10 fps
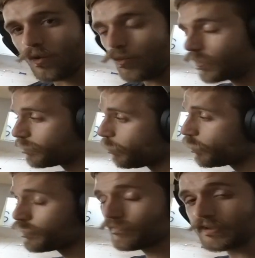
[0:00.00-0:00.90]
With
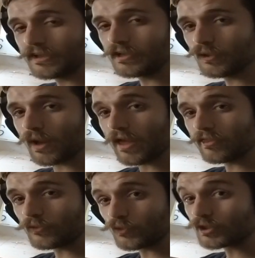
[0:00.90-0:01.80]
both the vinyl
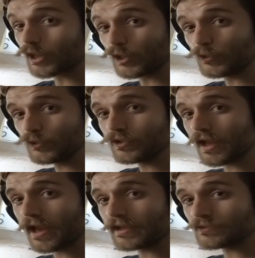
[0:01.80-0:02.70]
and the wood
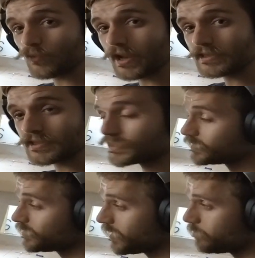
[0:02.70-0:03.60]
glued and
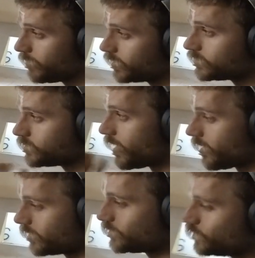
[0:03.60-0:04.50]
waited 10 minutes, I
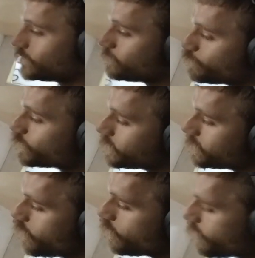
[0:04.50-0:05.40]
can just press
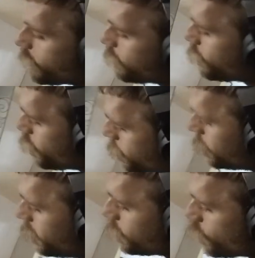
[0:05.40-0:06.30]
it over
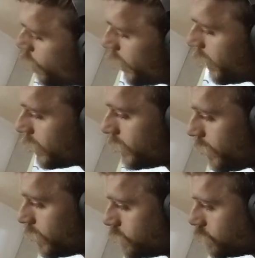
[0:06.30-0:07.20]
firmly so I get a
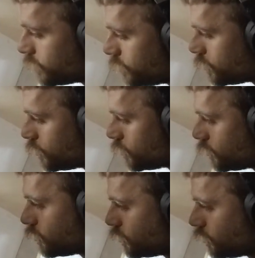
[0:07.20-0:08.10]

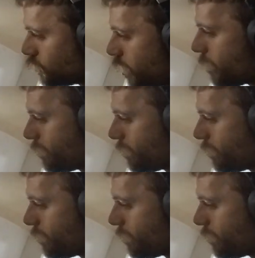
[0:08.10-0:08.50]
nice sharp